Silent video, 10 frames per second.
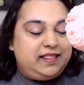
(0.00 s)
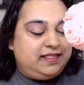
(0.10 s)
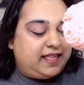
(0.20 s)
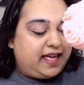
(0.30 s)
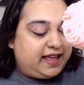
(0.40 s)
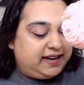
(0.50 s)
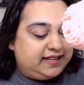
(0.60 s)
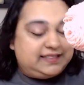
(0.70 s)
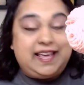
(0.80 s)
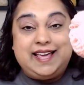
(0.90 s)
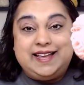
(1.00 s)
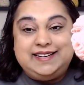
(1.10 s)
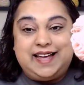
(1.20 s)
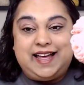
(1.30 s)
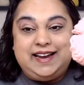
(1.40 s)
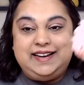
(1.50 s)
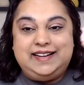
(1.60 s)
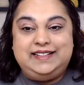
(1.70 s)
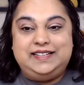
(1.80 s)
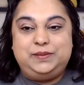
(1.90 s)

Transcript: that is hand dyed in this